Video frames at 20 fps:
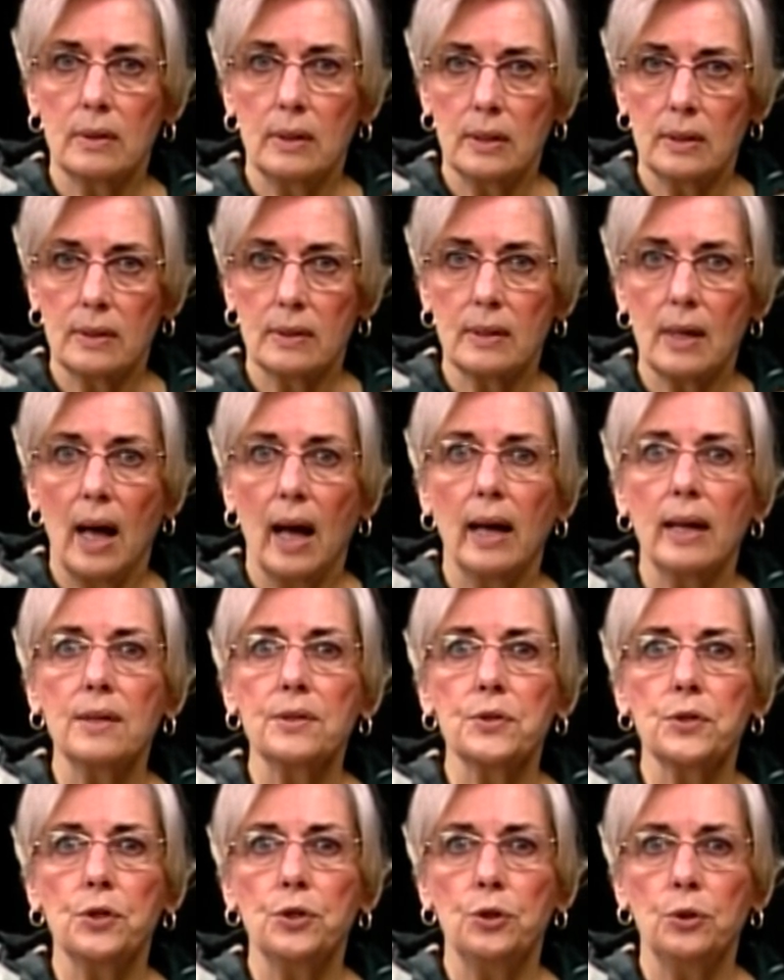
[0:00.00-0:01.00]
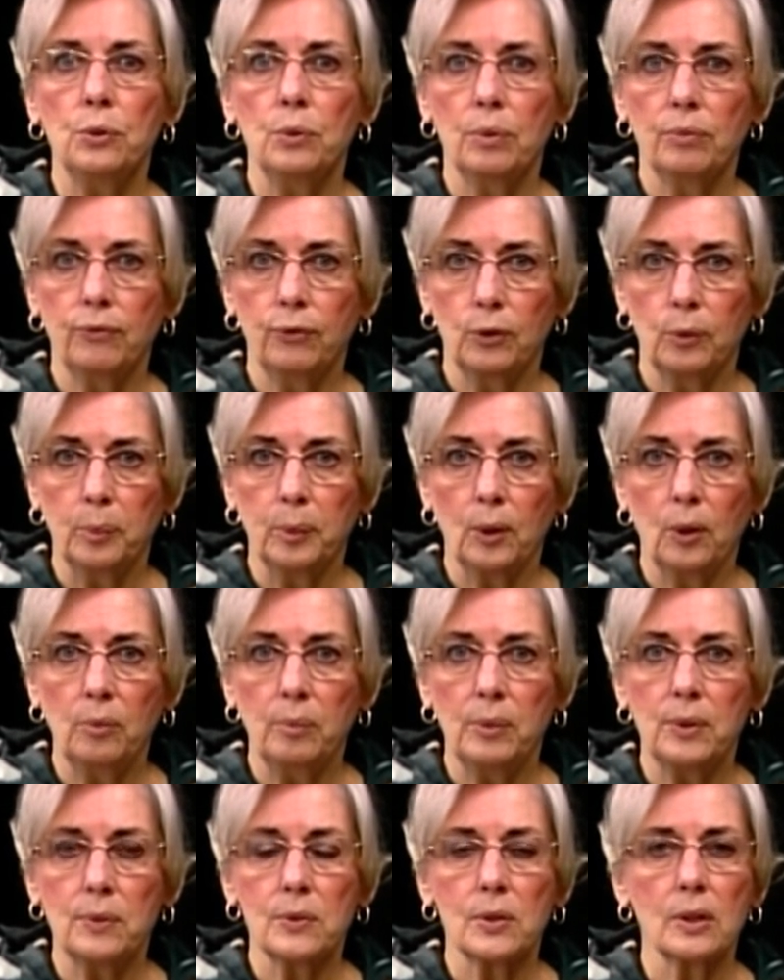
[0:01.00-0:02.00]
this size to do a full blown
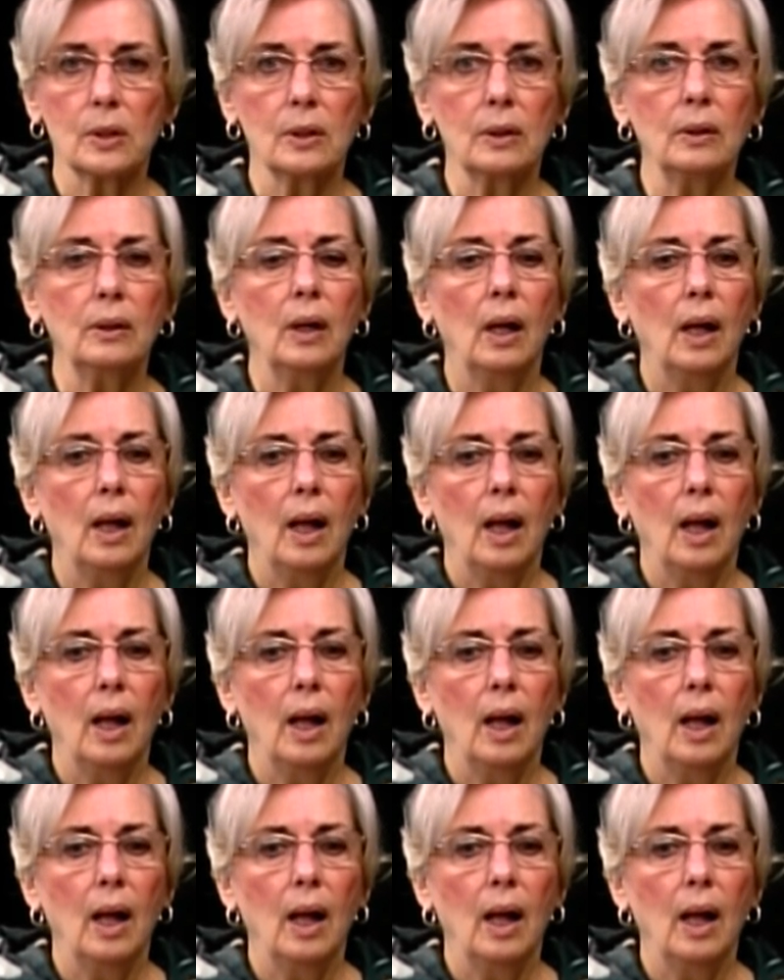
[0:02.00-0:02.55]
musical,